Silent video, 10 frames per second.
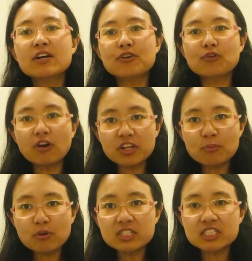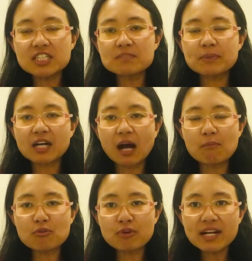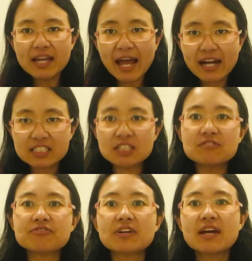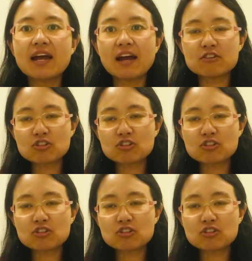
your immunities become really active and